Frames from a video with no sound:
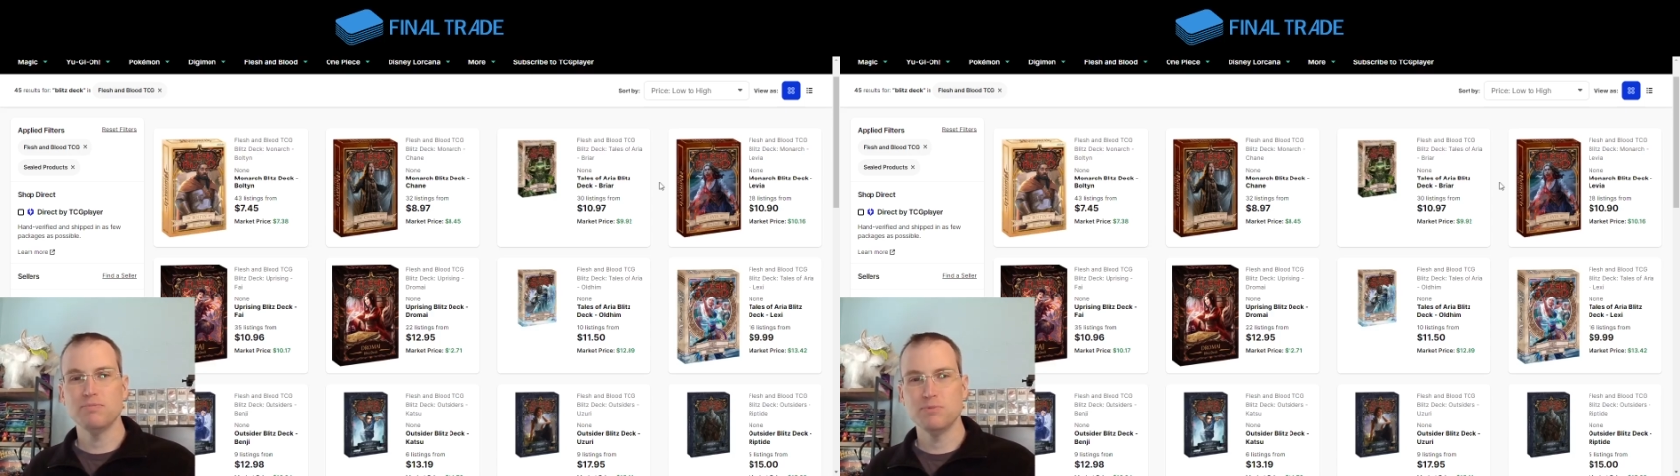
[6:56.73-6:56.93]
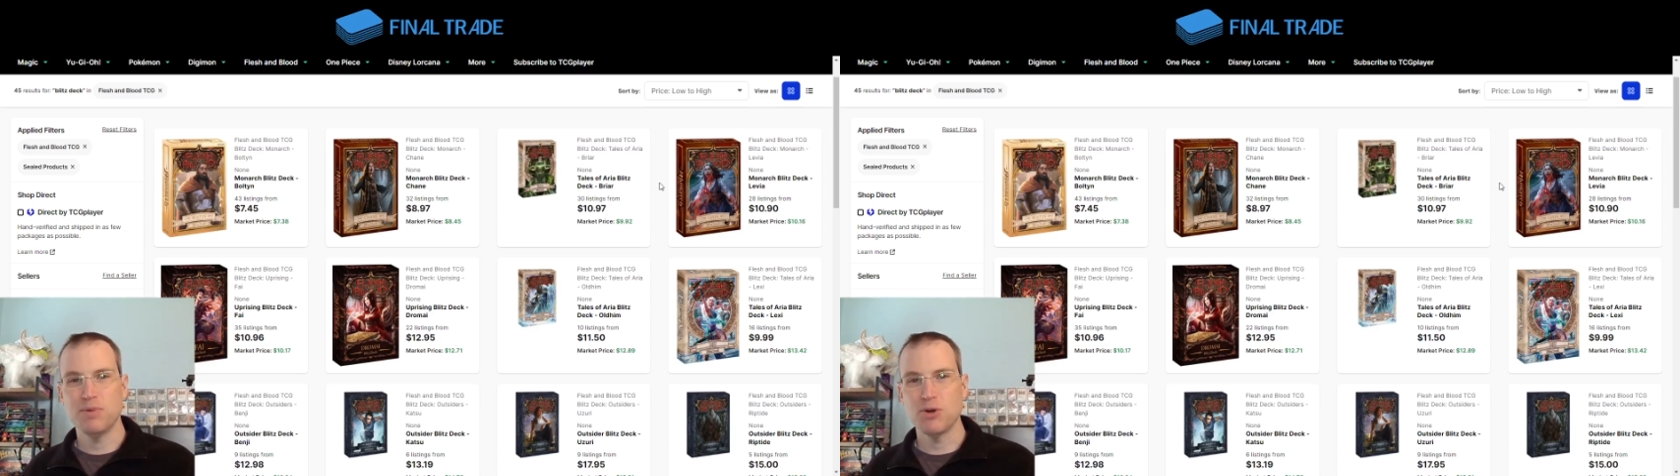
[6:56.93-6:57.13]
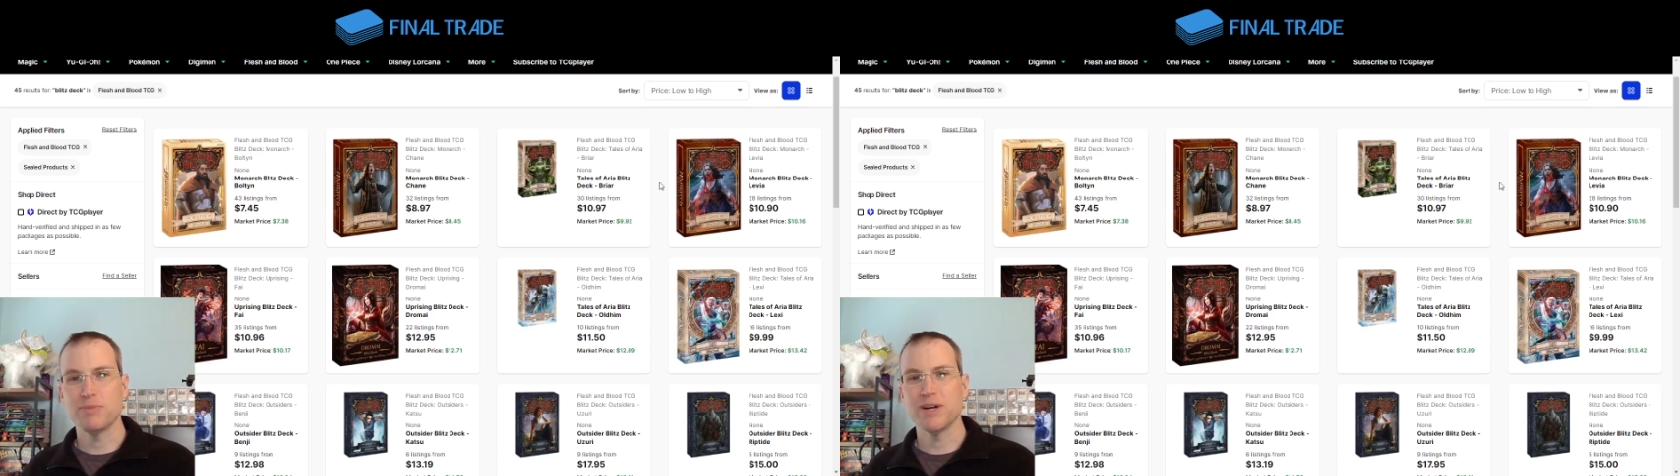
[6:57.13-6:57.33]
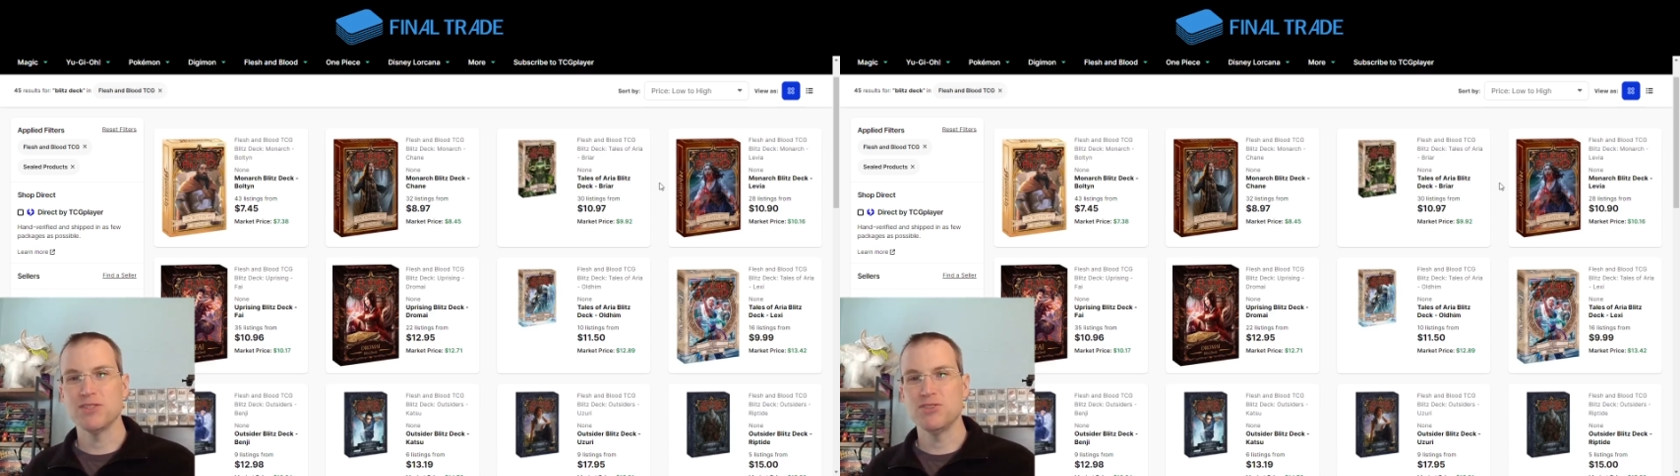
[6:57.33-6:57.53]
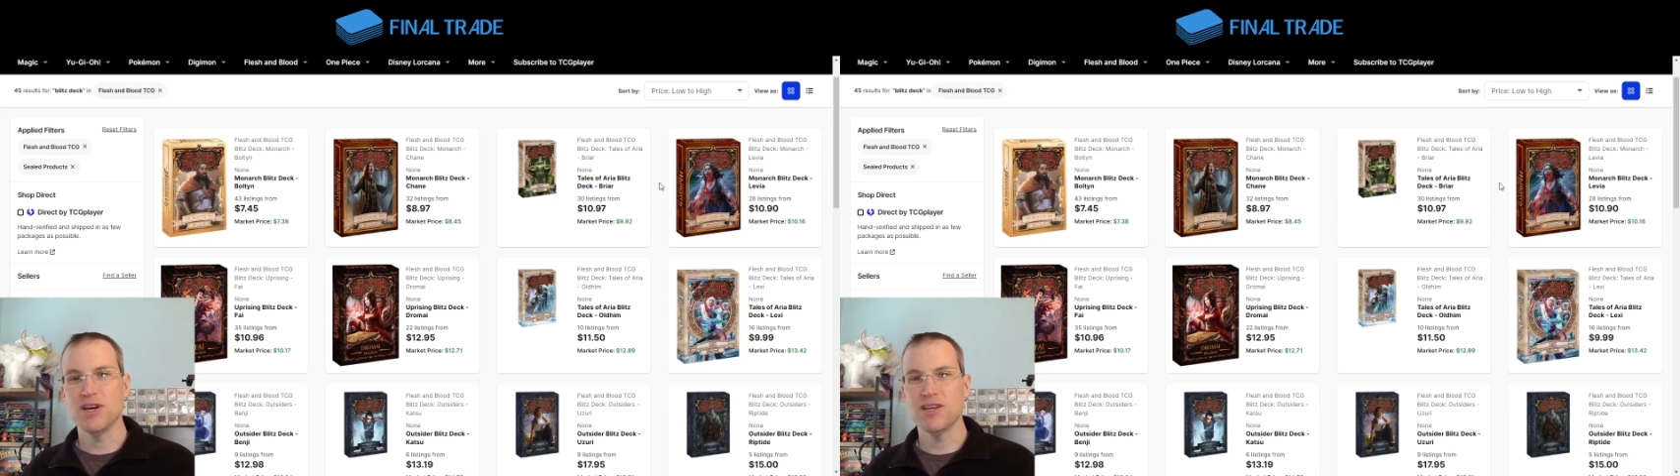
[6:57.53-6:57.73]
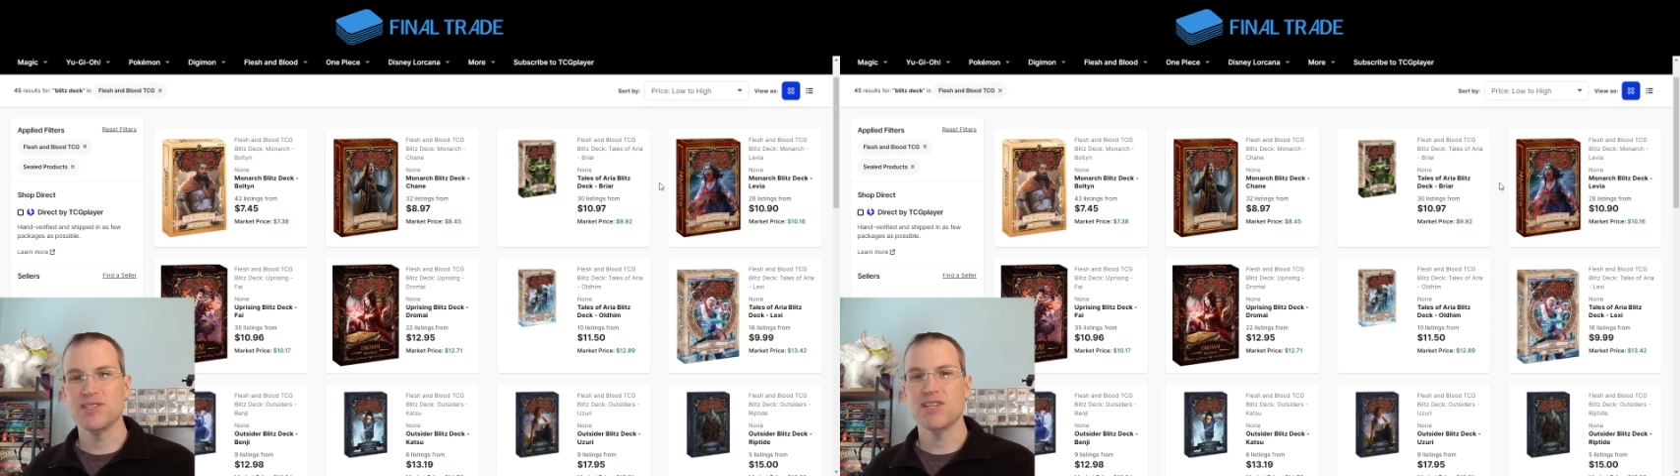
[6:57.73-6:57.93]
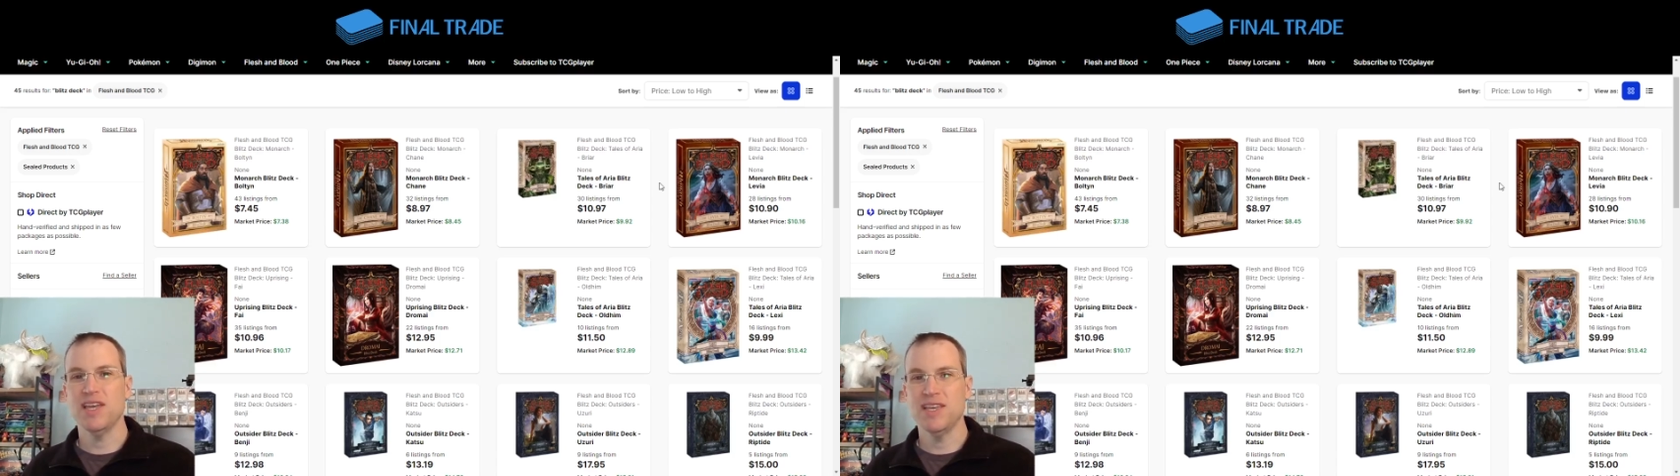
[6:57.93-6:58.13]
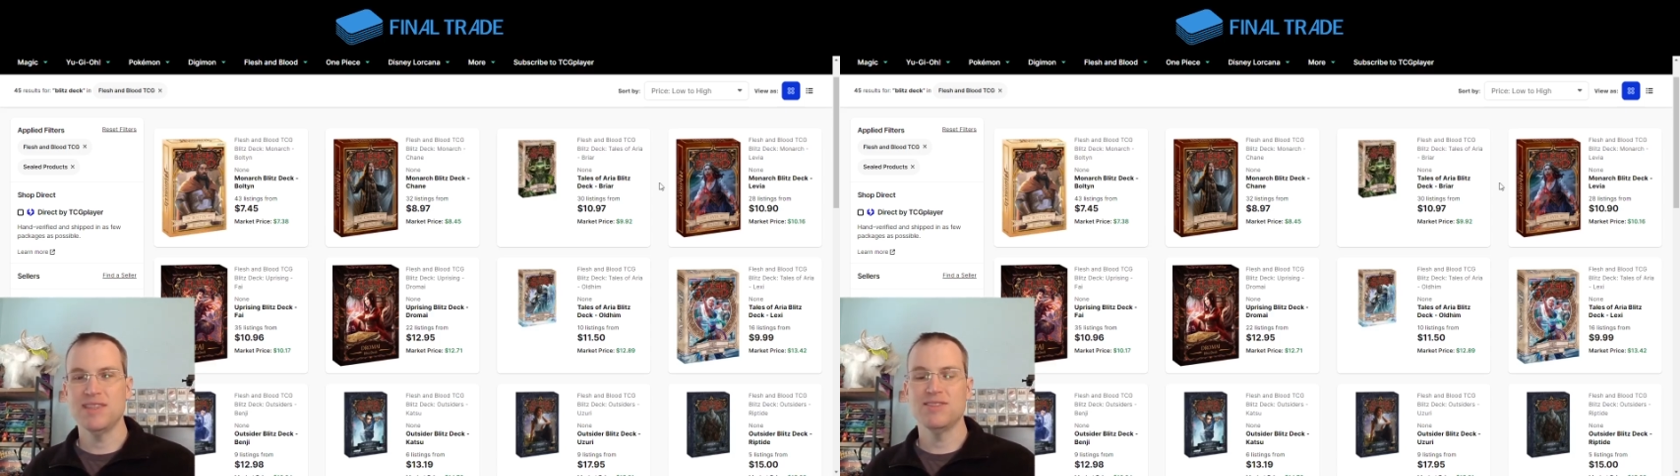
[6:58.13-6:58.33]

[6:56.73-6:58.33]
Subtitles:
Pokemon does in